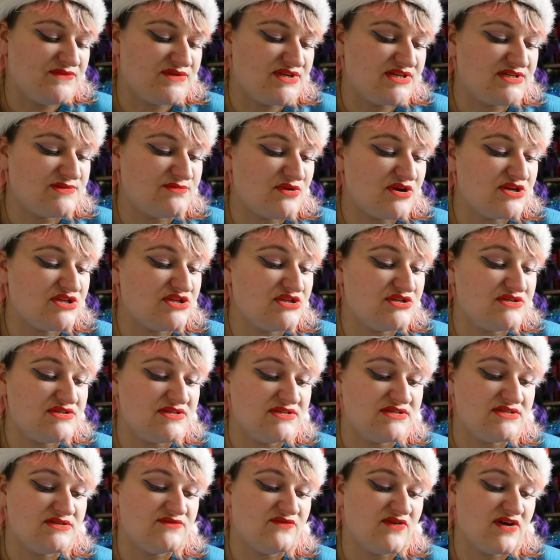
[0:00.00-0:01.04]
In desperation,
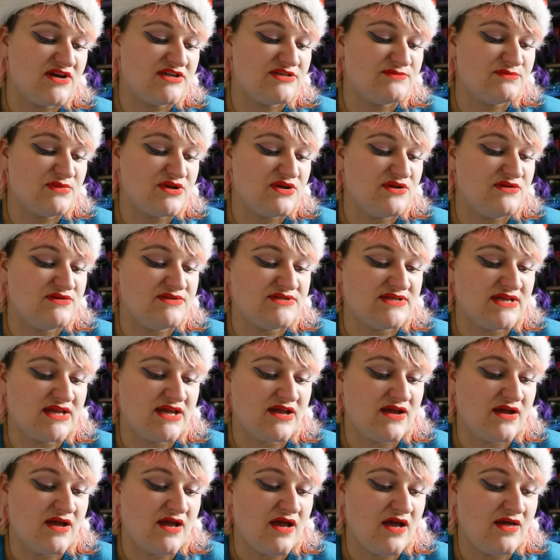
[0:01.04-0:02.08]
she survives by
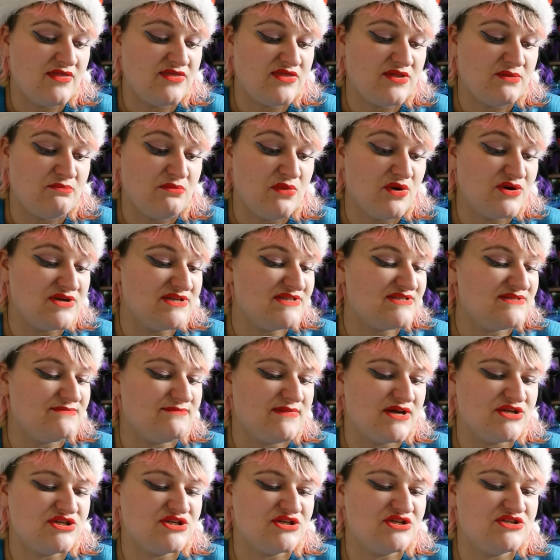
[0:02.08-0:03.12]
using the modest
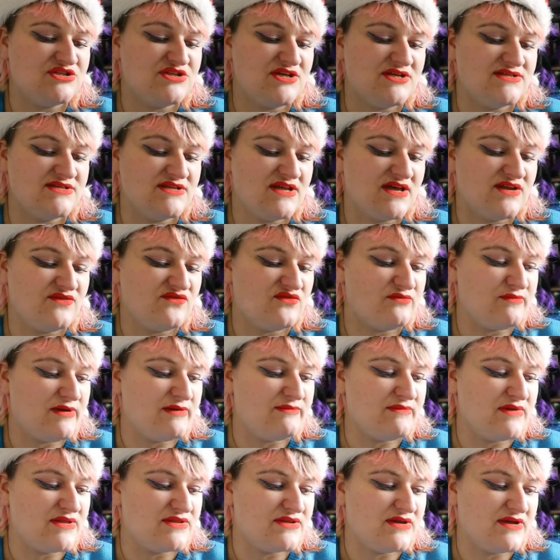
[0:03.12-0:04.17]
magic she has learned from
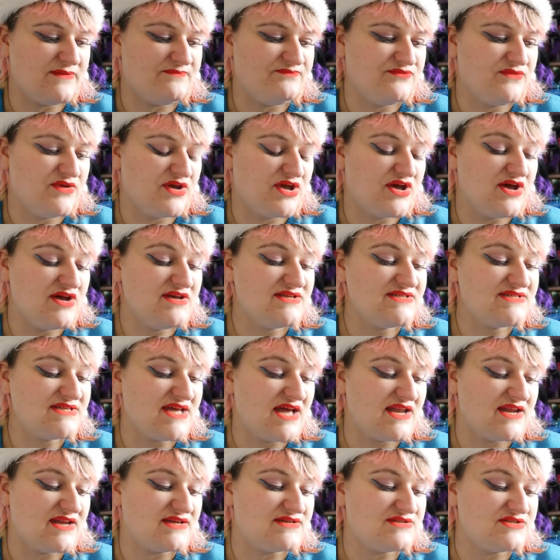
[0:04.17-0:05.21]
her mother, a cursed
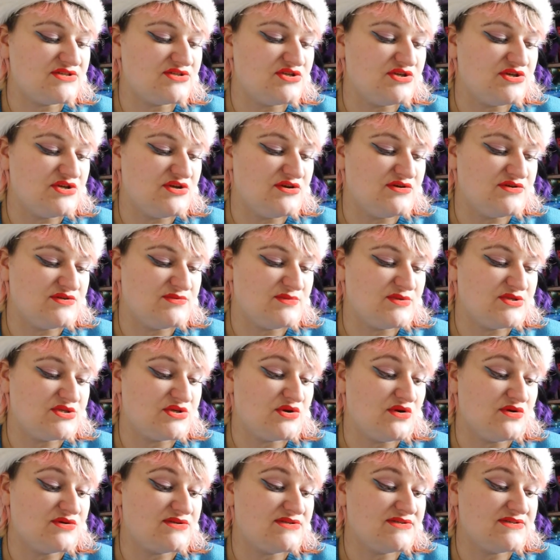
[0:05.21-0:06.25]
talent to use
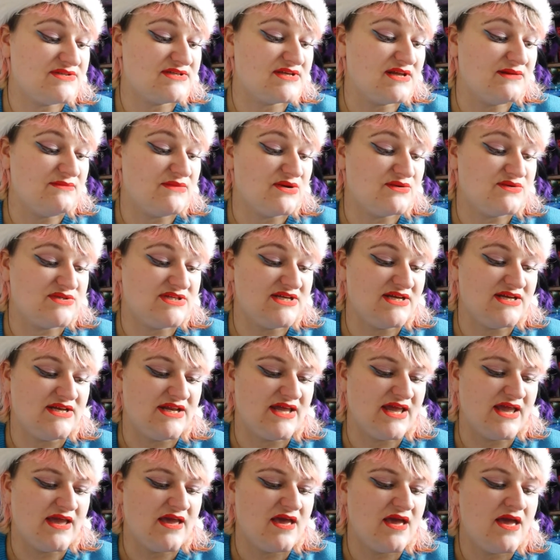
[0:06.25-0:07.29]
which costs Camille
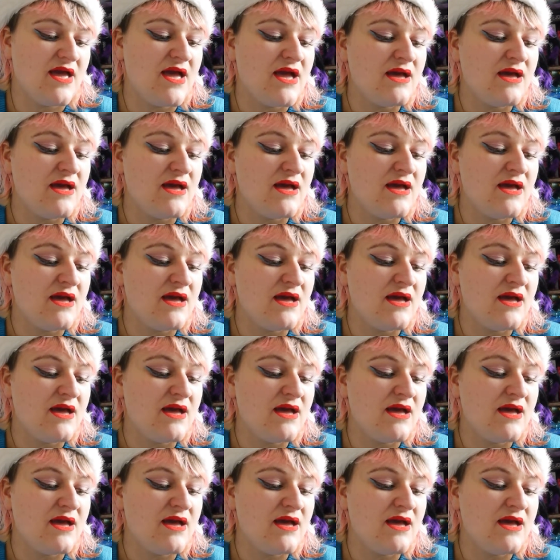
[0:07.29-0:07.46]
dearly.